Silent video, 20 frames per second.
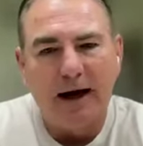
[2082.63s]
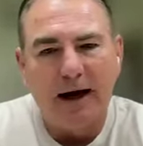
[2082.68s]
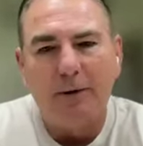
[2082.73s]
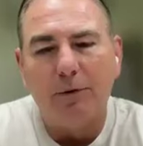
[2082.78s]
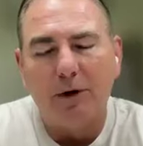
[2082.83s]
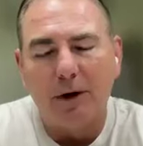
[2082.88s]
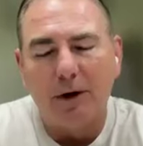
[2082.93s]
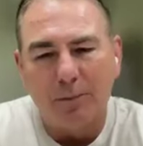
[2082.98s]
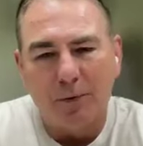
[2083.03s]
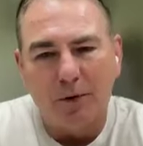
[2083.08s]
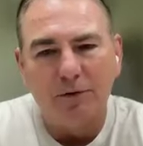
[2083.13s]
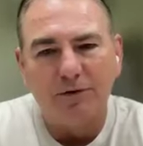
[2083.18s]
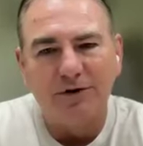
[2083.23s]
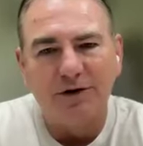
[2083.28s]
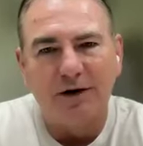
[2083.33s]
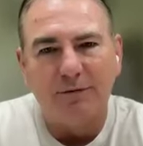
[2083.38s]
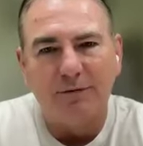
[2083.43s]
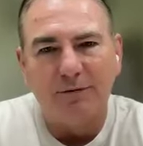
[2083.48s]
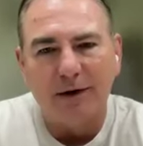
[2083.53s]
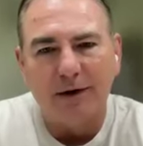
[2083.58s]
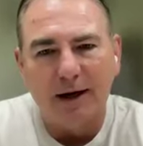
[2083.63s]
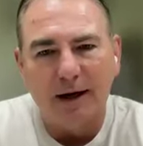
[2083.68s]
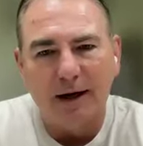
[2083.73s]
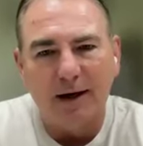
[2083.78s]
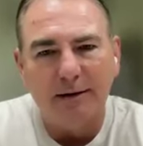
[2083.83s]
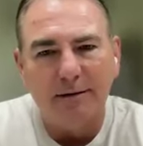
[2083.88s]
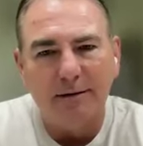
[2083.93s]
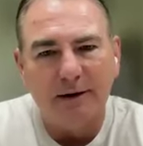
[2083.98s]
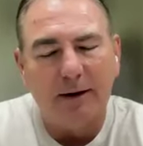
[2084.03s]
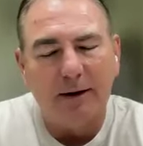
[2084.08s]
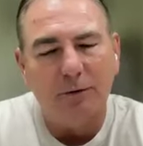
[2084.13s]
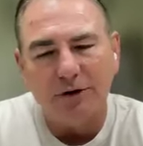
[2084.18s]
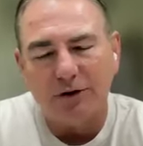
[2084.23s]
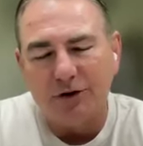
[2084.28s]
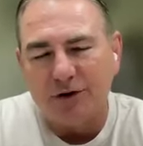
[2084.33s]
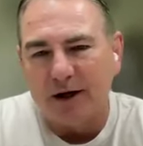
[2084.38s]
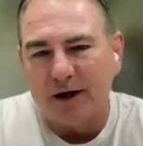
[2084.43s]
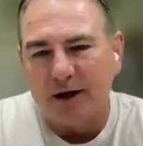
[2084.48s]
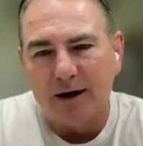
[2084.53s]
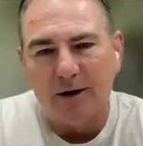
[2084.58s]
uh, how we approach every day,
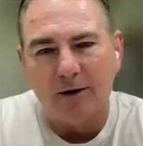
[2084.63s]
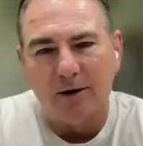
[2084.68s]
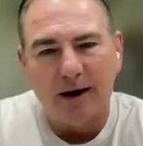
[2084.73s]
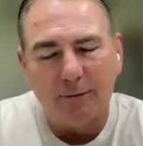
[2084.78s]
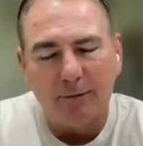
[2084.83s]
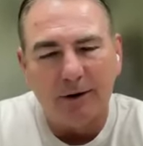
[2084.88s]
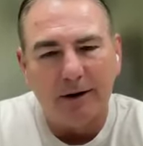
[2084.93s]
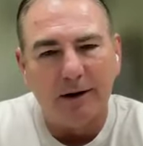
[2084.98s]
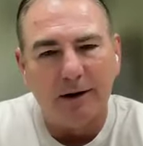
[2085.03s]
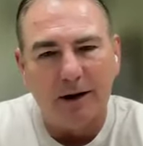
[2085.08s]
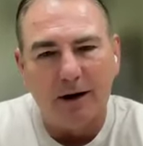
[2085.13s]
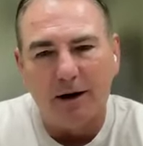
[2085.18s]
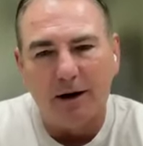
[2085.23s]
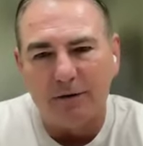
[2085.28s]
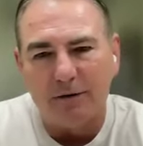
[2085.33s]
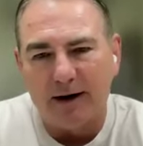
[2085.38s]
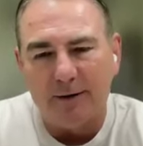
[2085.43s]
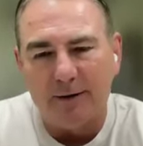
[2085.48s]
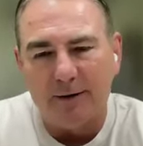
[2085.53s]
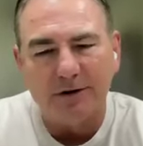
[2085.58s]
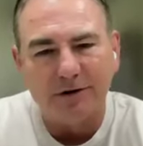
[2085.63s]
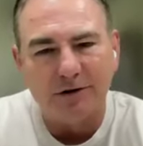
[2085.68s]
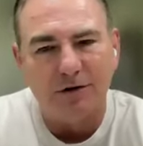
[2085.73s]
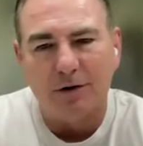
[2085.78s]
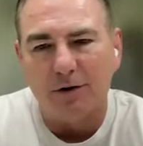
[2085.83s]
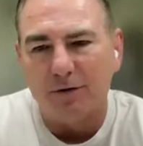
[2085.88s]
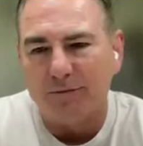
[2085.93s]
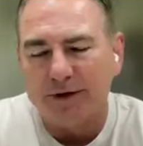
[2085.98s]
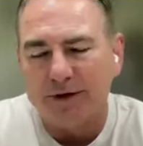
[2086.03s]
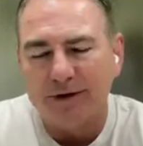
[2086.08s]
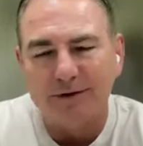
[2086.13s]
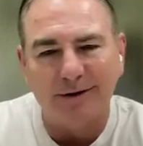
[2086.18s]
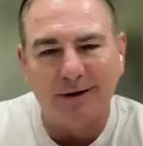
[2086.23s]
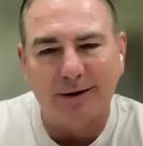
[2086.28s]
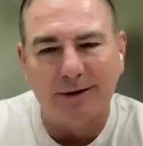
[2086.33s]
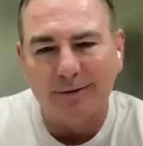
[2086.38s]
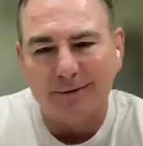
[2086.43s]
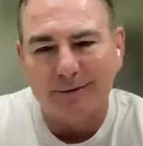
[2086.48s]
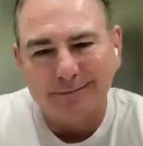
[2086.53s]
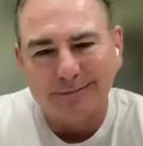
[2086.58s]
how we share, how we love, how we serve
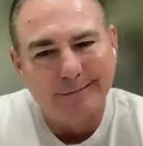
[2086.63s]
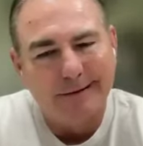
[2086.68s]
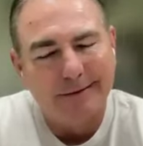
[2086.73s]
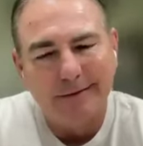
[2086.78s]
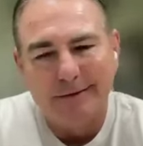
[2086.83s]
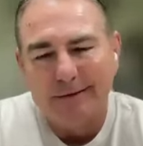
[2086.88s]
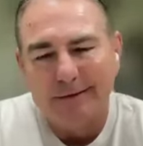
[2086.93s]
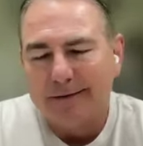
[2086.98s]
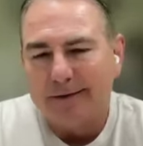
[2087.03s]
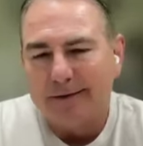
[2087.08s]
each other,